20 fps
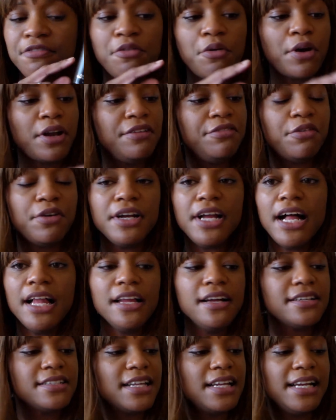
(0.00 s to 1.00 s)
for
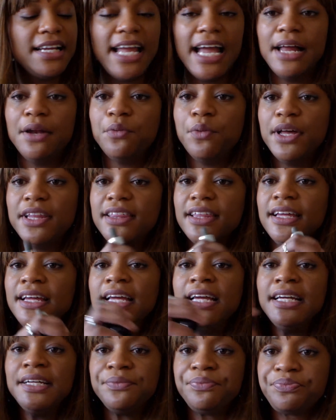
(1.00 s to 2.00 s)
$44 and again with
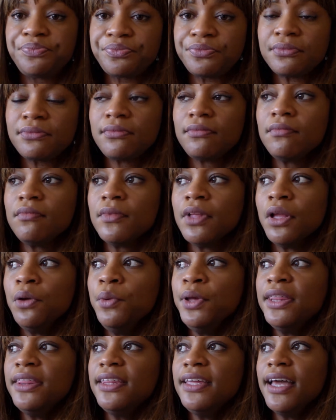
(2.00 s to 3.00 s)

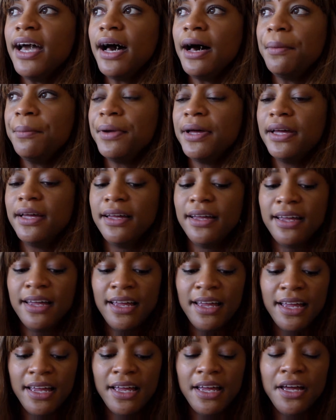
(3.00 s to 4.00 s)
with the um
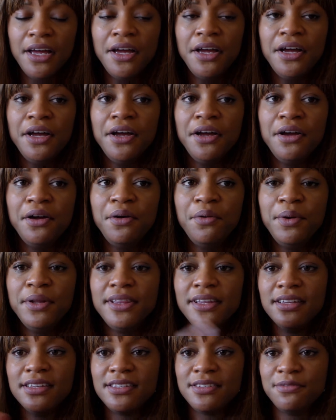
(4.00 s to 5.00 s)

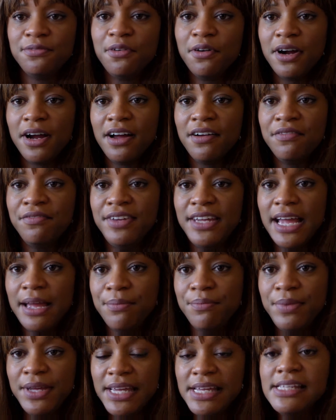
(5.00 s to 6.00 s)
with the Sephora
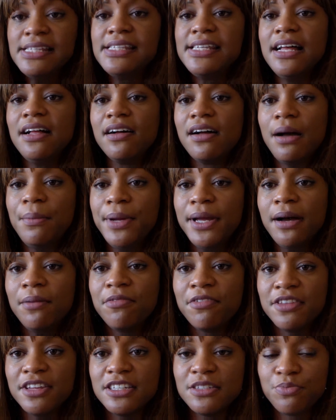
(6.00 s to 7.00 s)
VIB sale coming
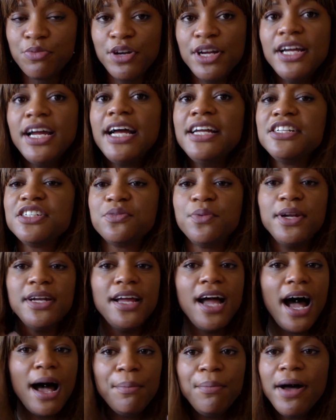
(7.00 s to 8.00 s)
up for the spring, I just want
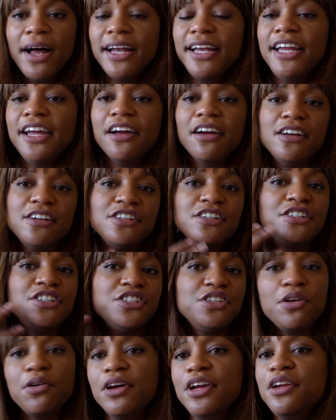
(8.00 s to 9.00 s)
to hop on here and
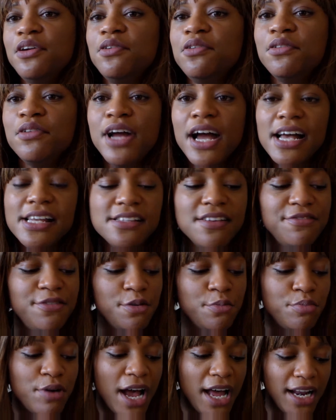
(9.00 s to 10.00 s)
show you guys a
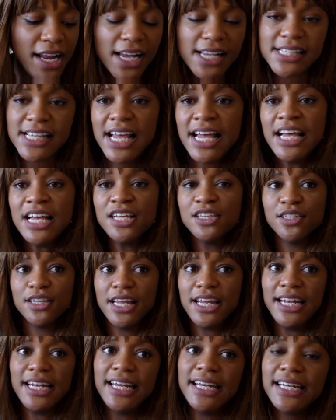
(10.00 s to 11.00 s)
few products so
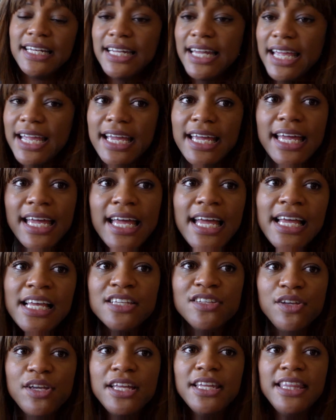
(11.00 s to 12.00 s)
that it like
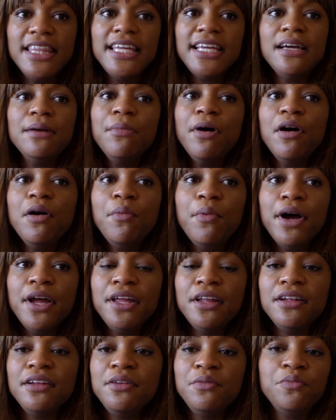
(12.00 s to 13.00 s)
so you can think about
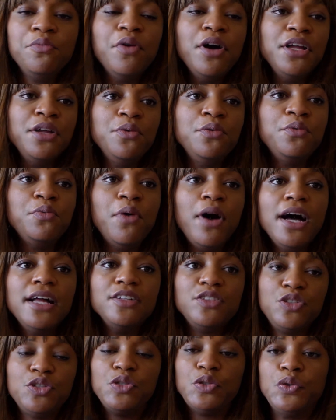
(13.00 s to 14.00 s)
what what you would
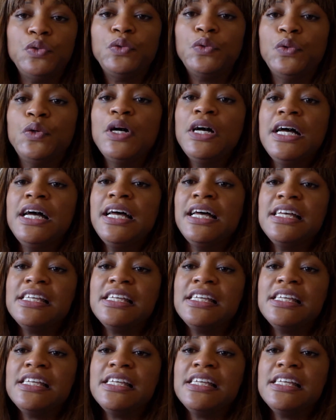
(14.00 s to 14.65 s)
want to